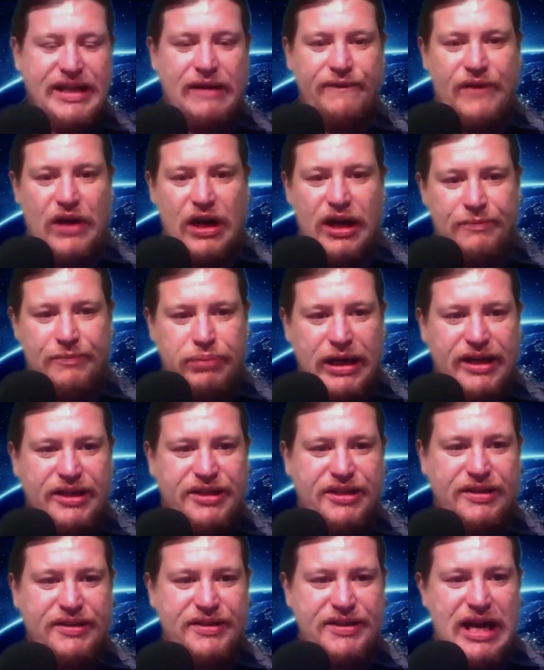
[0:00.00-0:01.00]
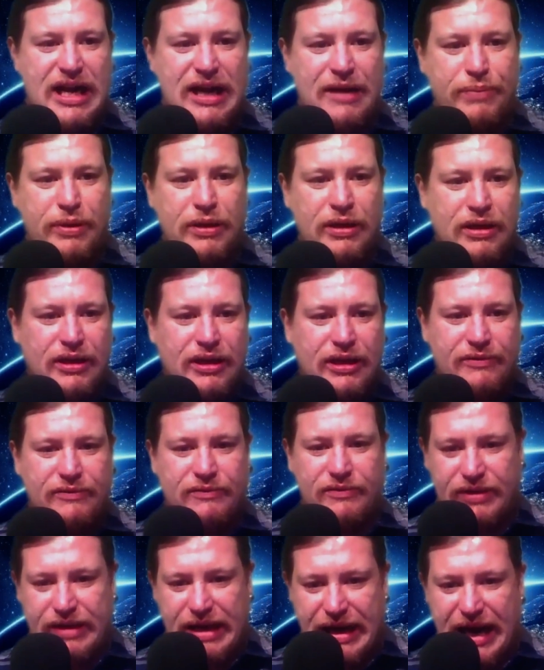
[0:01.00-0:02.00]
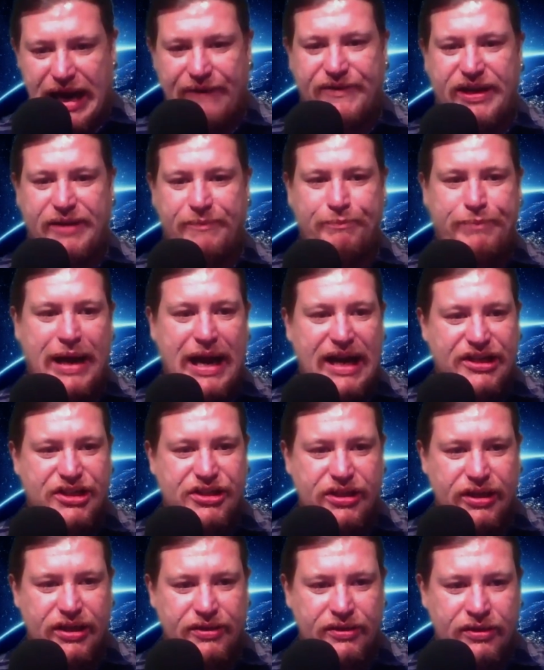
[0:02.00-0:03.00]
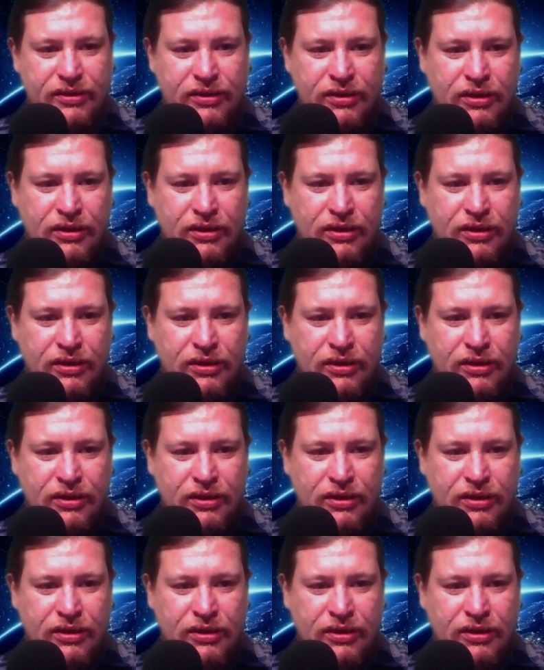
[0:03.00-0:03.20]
our vibrations up and have compassion,